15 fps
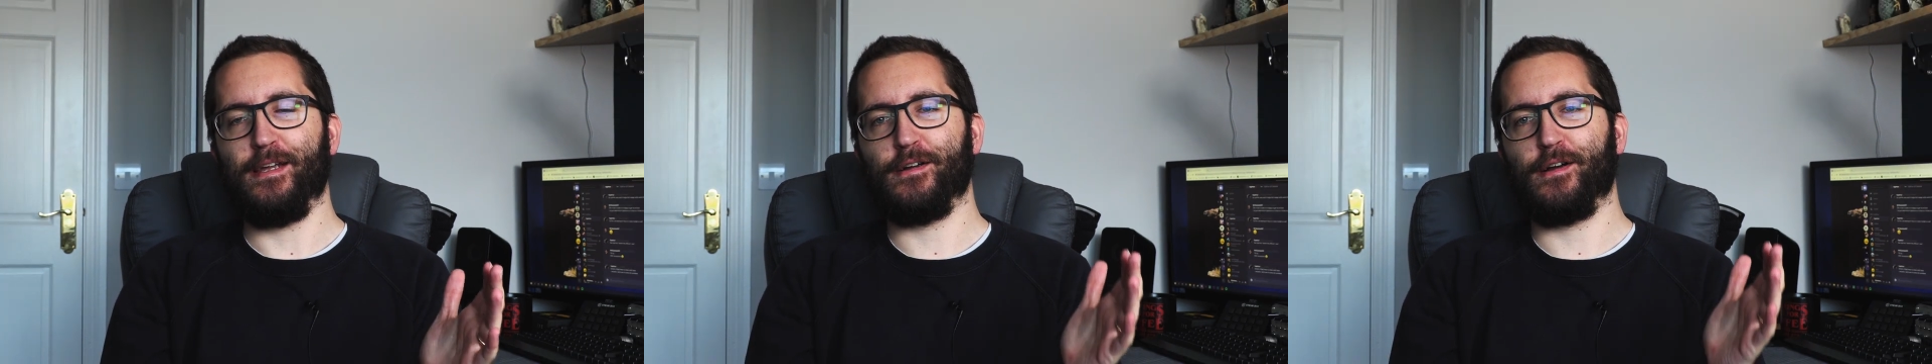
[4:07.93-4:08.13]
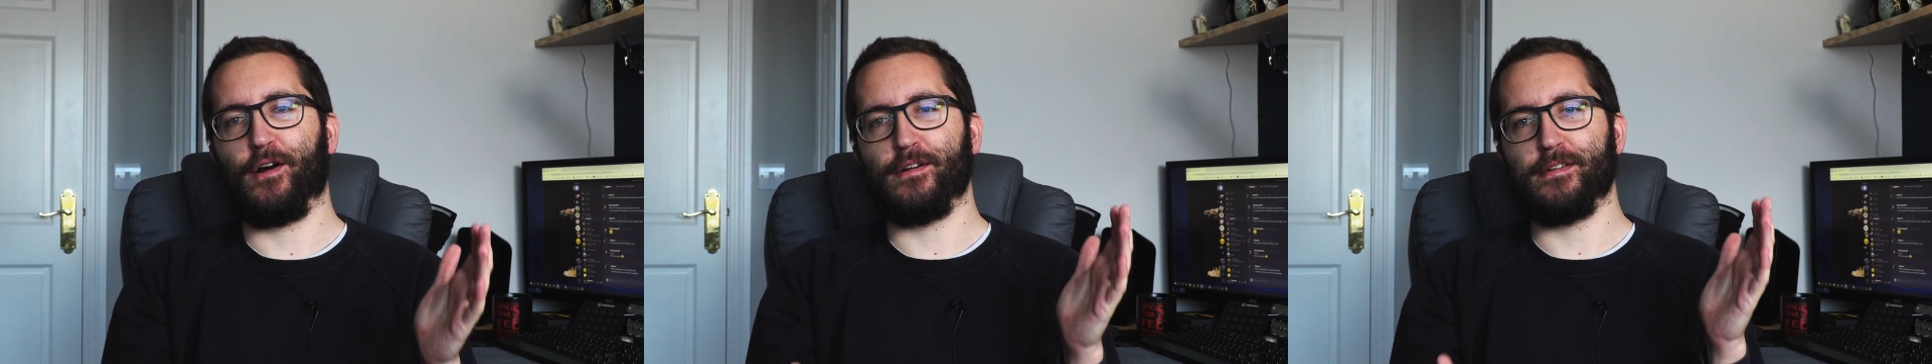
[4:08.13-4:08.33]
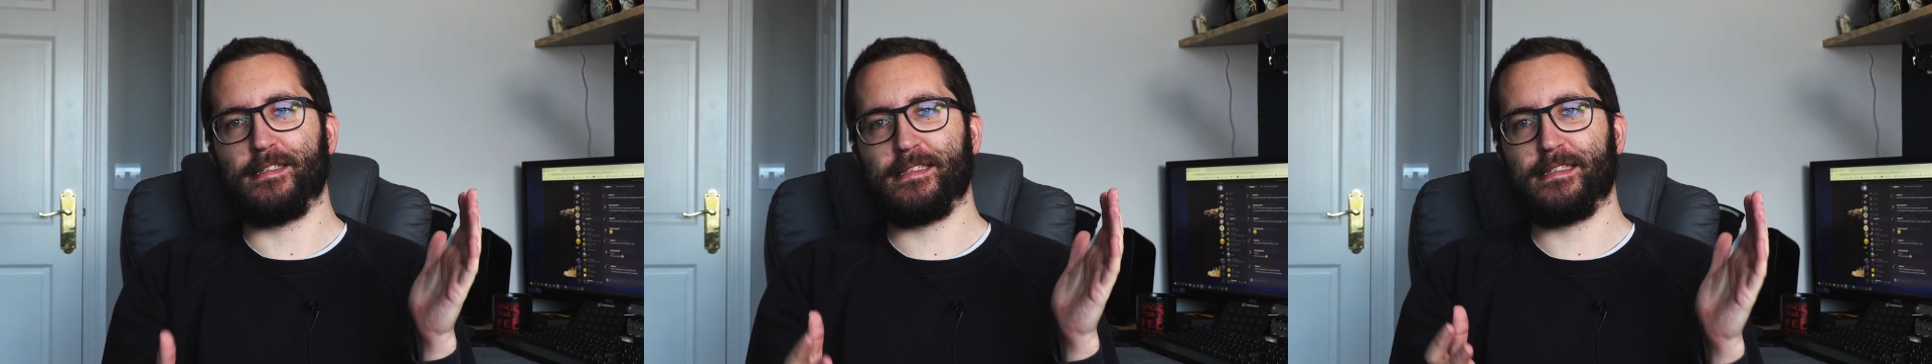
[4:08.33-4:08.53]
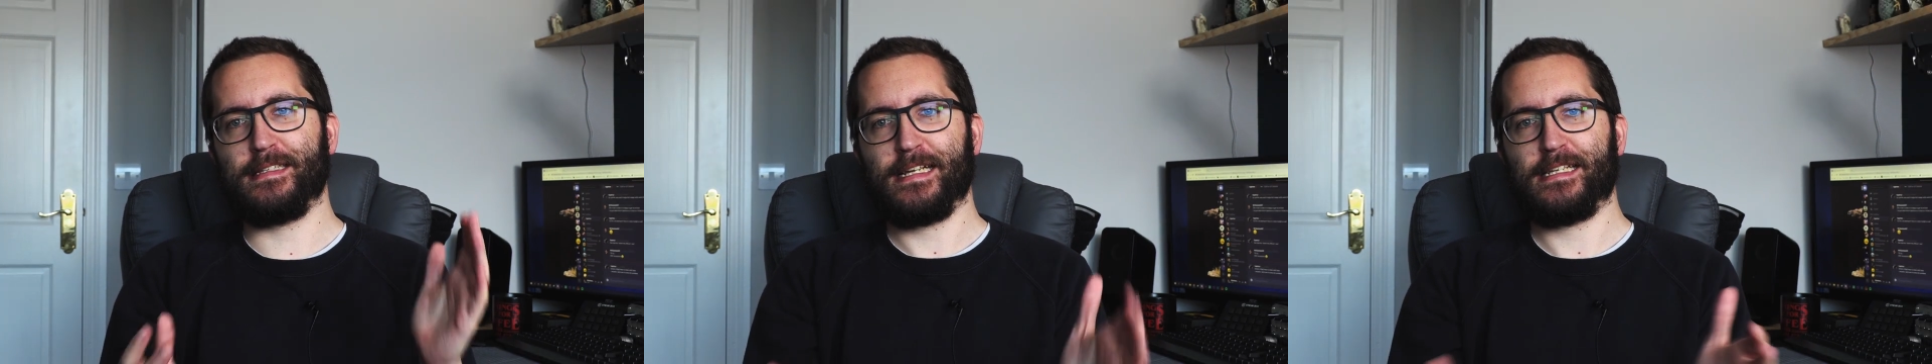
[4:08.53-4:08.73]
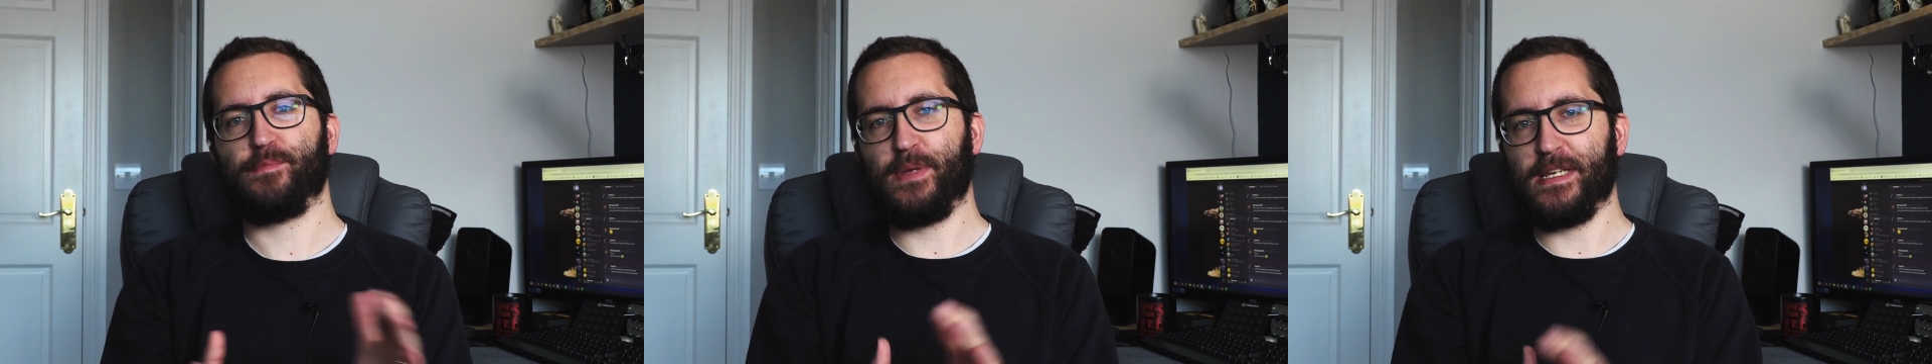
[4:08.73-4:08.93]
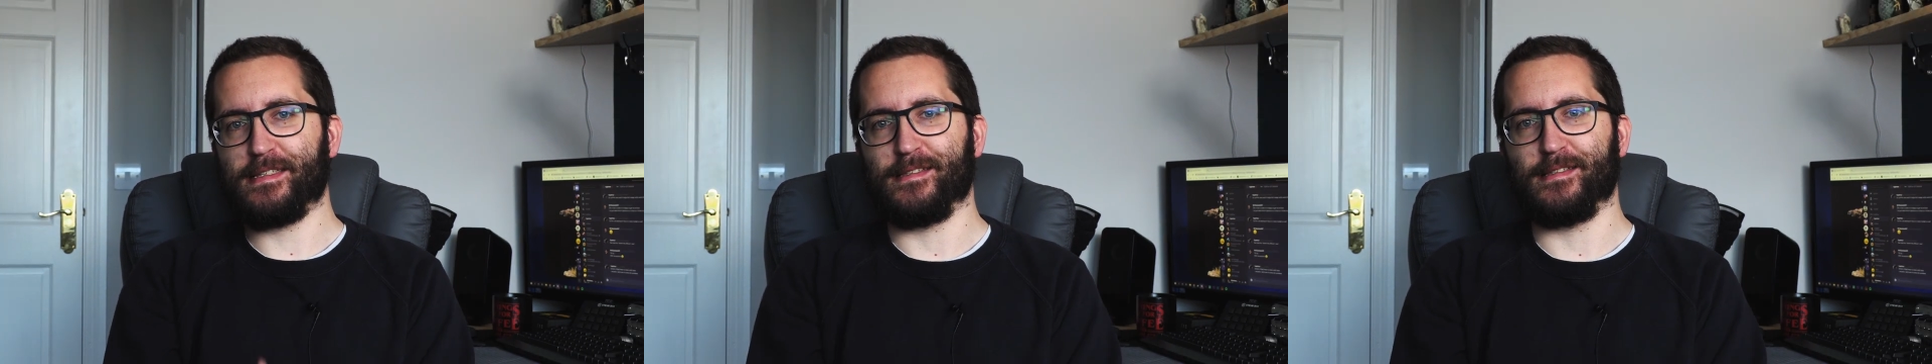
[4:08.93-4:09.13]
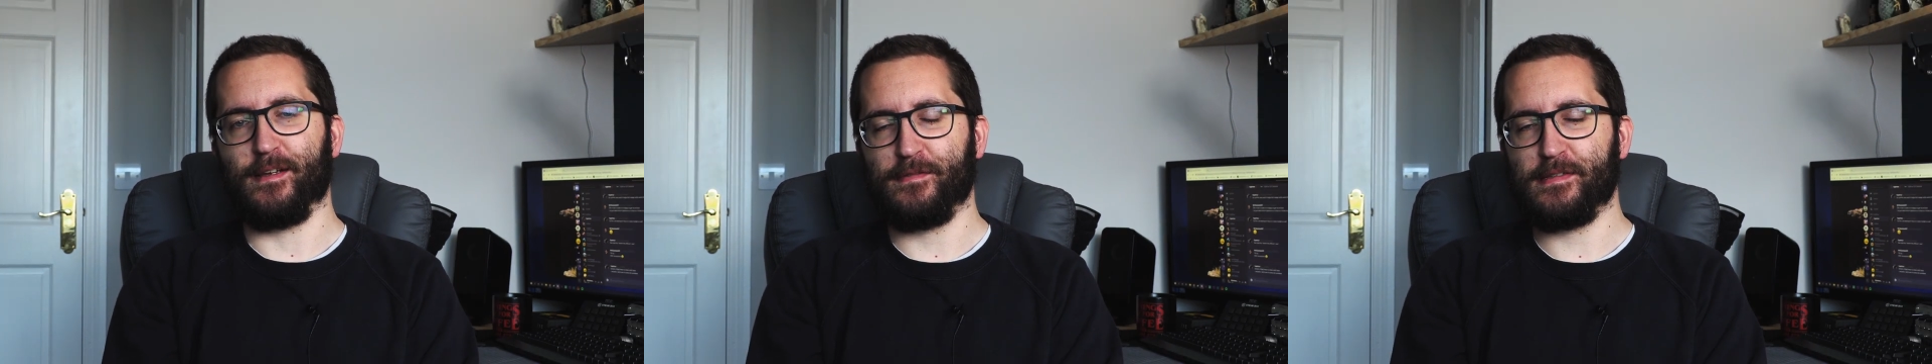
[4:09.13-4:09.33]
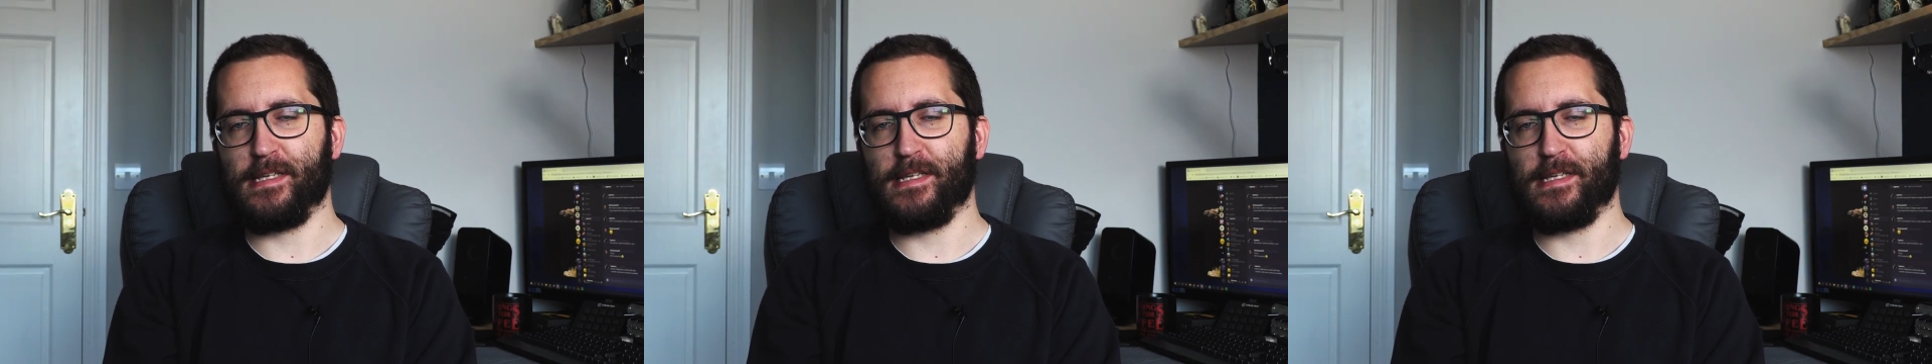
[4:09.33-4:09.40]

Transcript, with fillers: There are six pieces of